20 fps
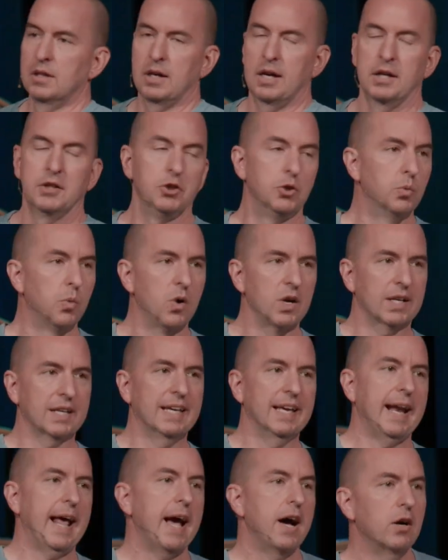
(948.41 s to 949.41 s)
and you want to
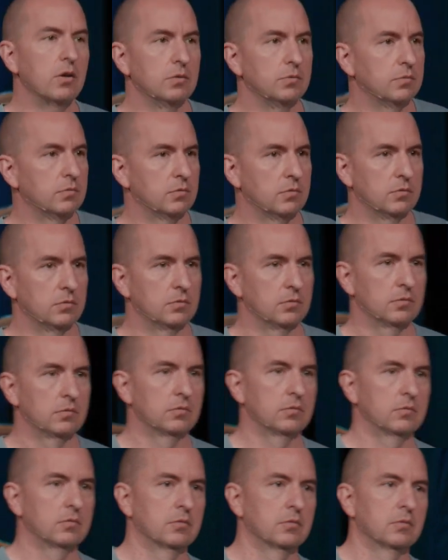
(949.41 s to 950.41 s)
get out.
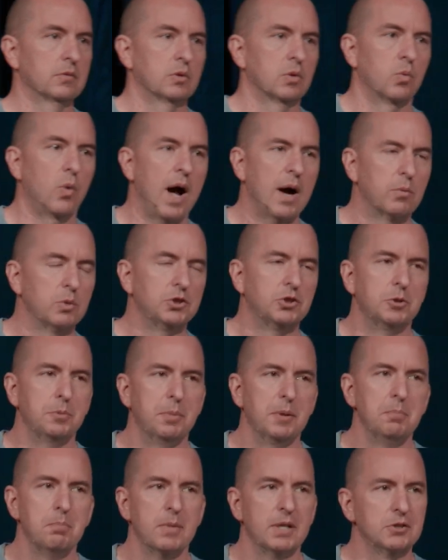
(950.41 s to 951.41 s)
Why would you
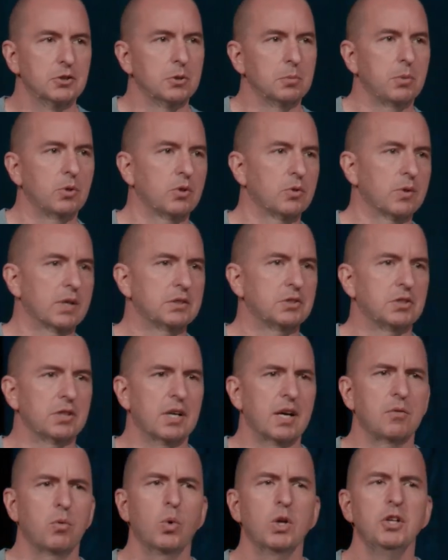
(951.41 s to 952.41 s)
be miserable the rest of your
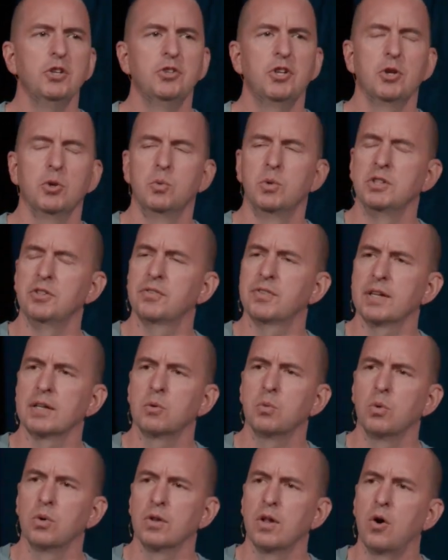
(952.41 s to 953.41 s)
life? What do you do when you think,
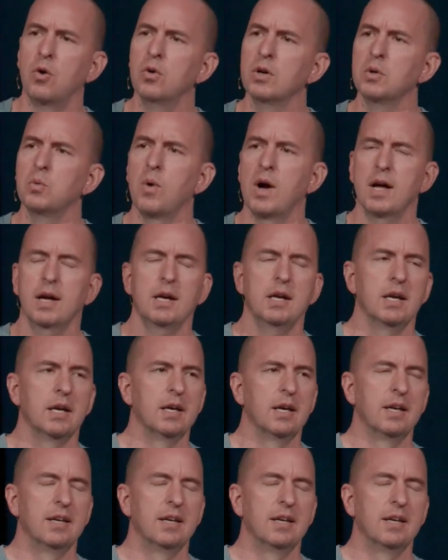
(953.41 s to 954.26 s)
well, the only way,